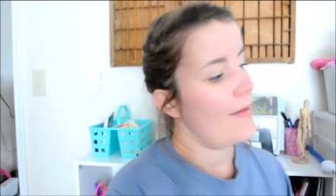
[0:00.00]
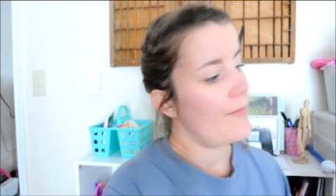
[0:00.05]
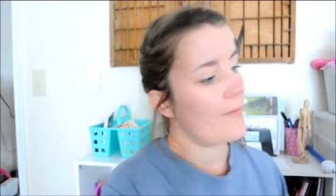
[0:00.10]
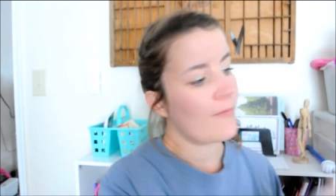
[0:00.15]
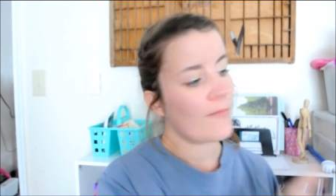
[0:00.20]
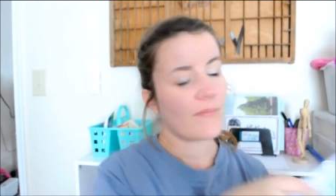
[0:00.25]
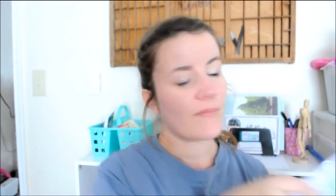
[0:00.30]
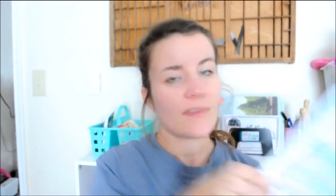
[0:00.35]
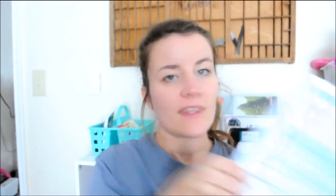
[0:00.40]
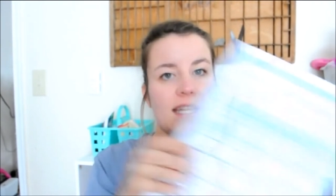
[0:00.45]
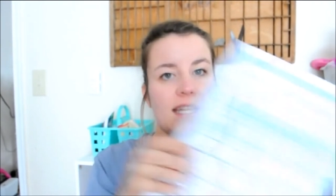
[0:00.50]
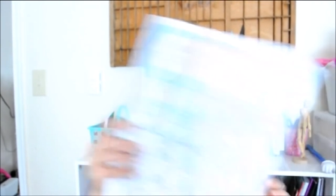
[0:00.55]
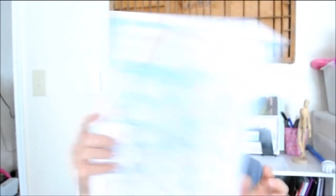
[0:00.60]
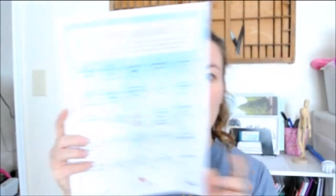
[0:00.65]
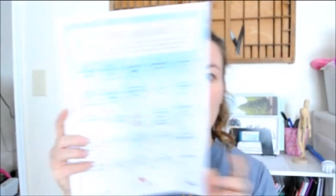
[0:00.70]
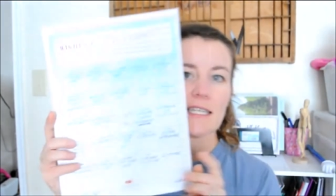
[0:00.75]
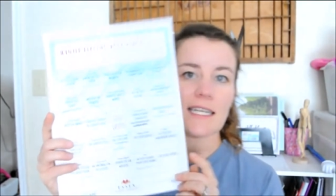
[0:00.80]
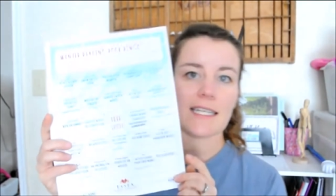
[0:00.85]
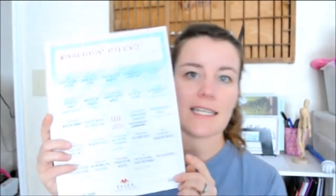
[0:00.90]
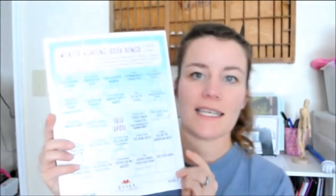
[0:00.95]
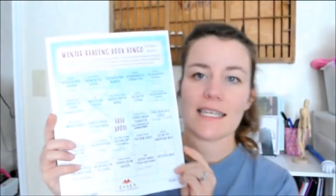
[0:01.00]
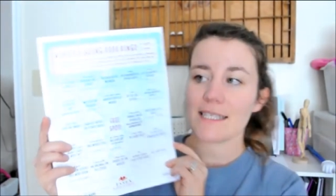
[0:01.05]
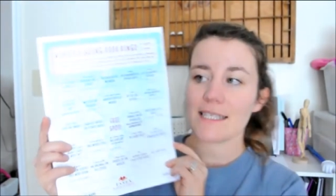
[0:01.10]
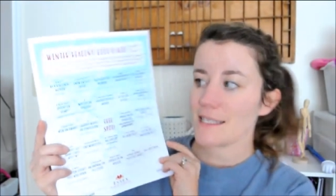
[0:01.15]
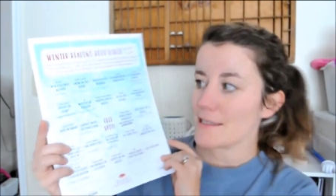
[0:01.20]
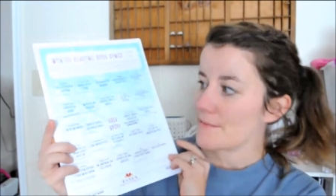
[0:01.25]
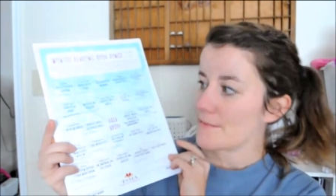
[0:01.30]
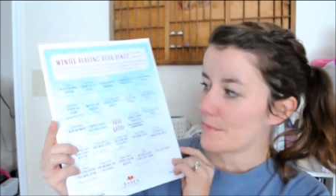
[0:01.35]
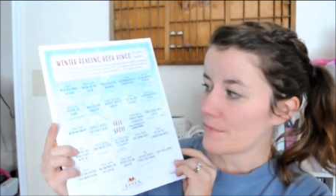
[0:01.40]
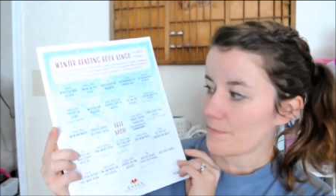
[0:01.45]
And it looks like this.
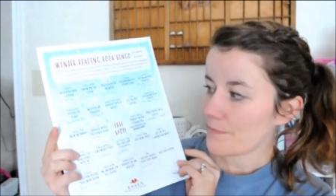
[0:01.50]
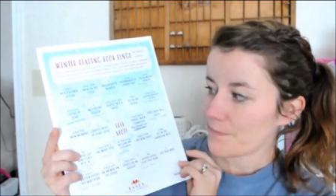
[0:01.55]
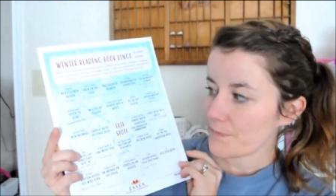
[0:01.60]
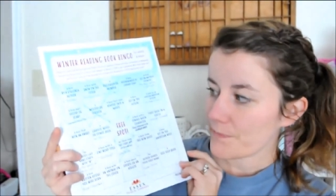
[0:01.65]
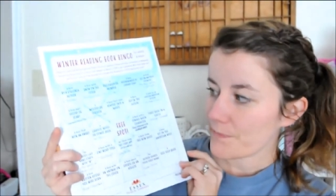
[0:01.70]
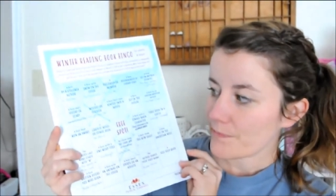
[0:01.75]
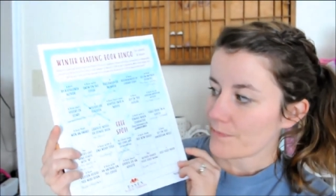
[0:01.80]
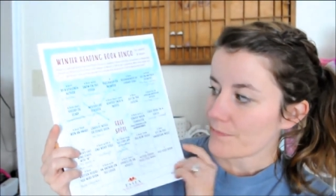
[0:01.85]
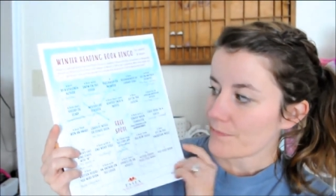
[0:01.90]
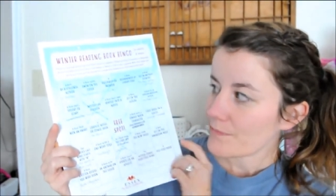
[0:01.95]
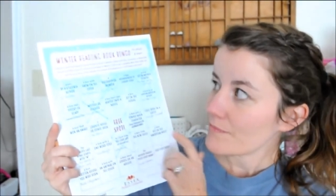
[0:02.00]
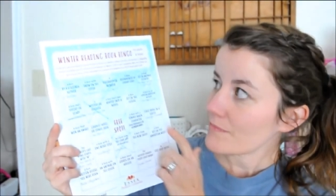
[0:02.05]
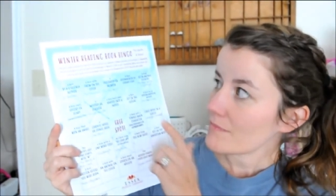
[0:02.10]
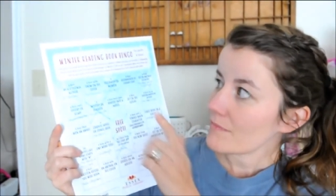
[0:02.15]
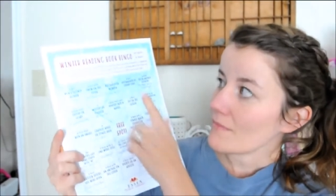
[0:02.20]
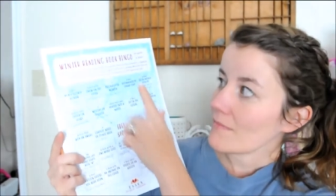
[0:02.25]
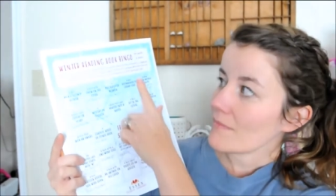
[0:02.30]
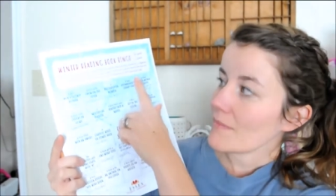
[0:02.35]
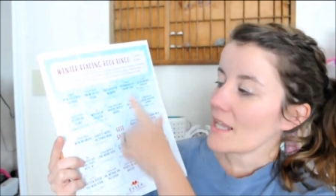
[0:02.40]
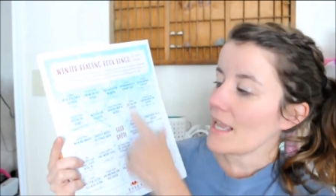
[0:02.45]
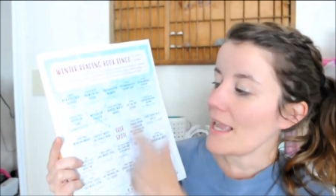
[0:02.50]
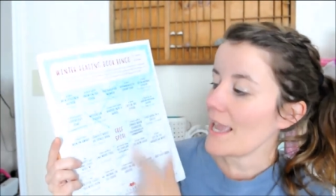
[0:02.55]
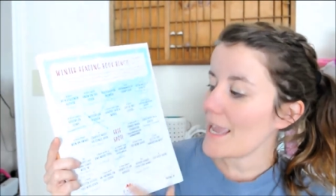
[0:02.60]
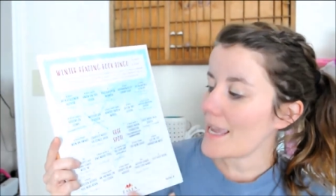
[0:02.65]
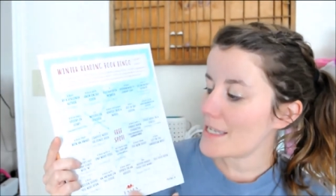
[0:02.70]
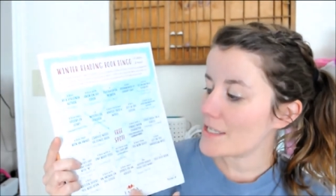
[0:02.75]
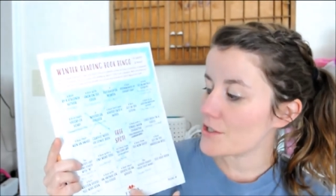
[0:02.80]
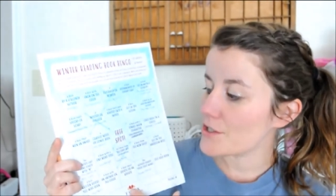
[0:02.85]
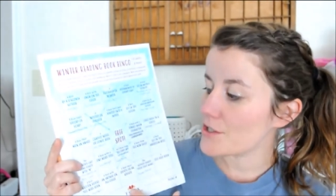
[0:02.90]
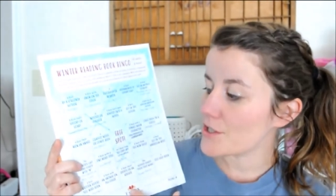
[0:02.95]

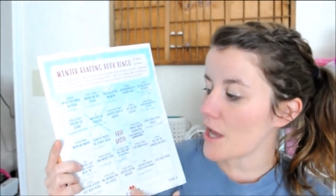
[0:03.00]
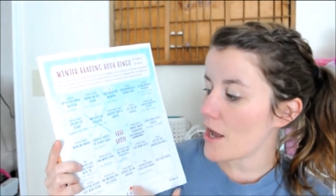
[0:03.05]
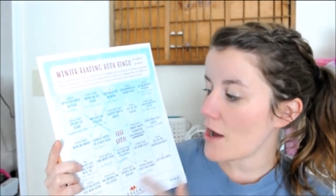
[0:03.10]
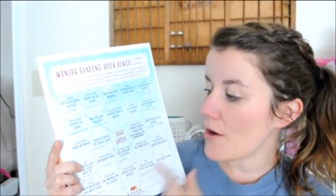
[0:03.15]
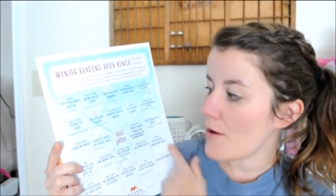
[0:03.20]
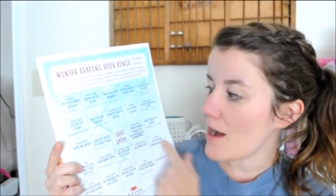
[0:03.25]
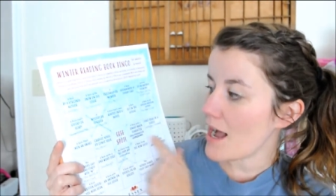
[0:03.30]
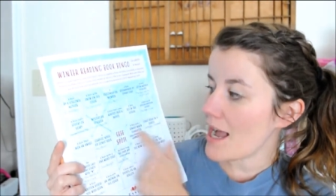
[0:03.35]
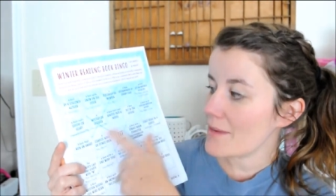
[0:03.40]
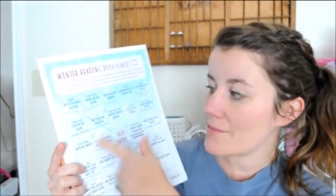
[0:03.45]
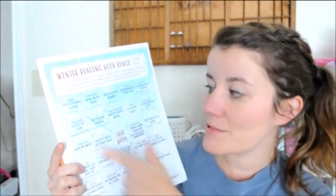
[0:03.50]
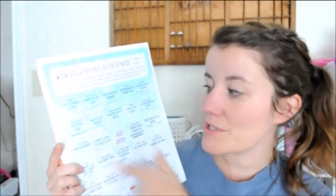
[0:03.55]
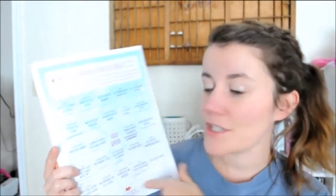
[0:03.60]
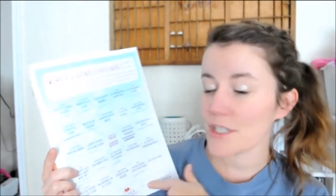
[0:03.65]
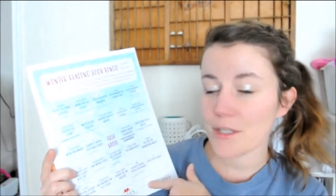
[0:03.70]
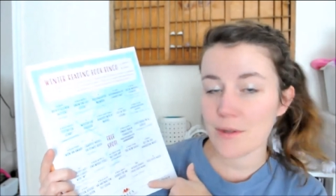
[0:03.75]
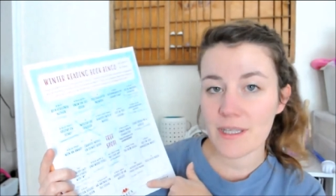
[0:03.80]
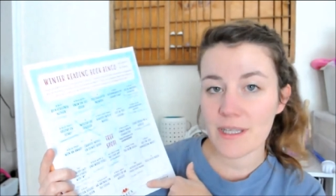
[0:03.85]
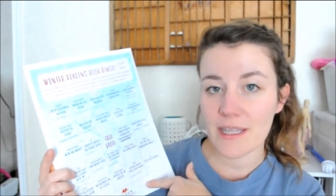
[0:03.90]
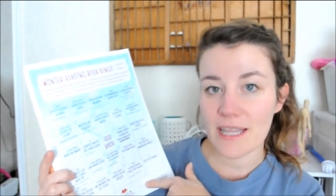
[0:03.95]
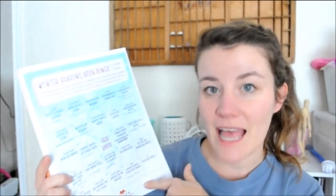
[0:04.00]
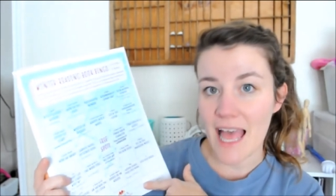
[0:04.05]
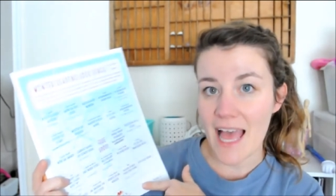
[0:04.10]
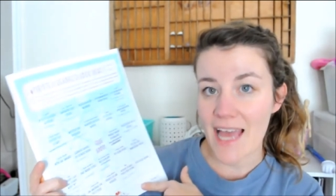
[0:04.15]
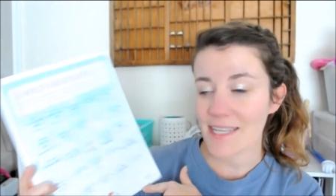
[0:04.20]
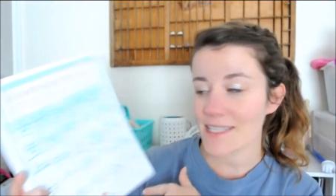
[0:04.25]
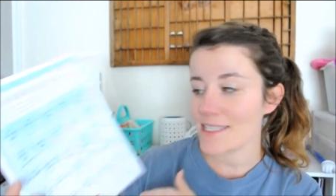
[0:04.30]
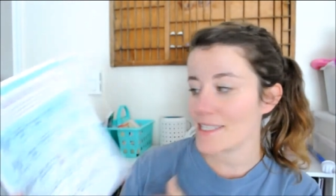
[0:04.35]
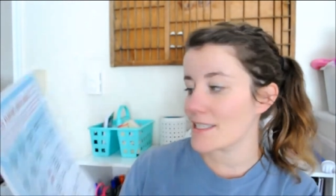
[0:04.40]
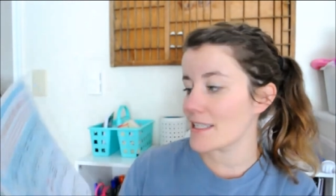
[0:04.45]
And so I'm just doing
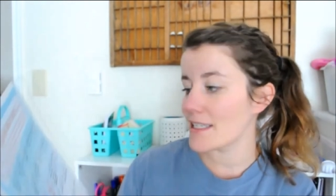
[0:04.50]
that